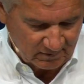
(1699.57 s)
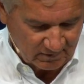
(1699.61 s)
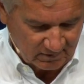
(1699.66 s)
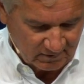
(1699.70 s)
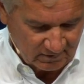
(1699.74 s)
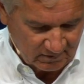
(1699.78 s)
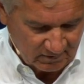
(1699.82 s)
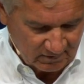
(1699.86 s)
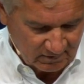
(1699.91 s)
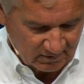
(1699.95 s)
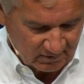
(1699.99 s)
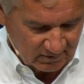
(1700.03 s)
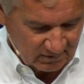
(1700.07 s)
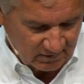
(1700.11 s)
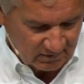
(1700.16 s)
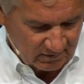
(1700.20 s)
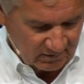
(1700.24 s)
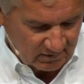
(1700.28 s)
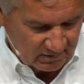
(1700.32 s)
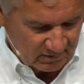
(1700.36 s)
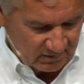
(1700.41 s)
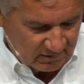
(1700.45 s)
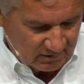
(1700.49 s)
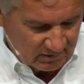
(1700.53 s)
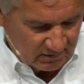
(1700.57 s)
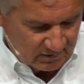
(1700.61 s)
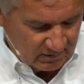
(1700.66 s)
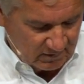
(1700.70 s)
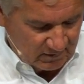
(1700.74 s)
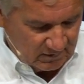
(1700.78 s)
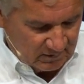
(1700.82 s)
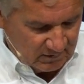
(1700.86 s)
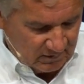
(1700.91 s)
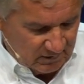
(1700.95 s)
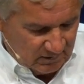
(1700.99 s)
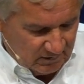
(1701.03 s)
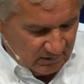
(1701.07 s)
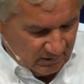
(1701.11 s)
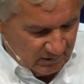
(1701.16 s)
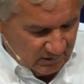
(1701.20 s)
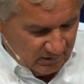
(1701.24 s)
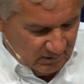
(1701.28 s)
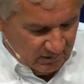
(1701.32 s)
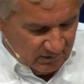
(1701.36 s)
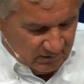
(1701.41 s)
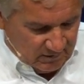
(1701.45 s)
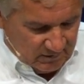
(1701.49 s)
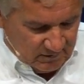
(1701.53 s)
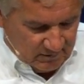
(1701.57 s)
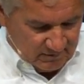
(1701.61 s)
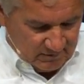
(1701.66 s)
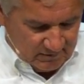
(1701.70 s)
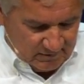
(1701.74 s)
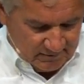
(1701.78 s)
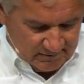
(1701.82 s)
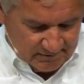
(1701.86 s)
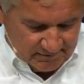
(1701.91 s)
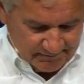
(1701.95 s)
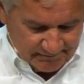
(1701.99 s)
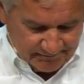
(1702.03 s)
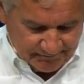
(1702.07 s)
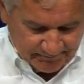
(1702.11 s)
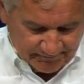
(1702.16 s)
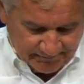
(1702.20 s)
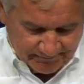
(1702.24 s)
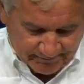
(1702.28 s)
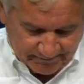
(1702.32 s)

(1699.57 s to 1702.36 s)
Nothing is said.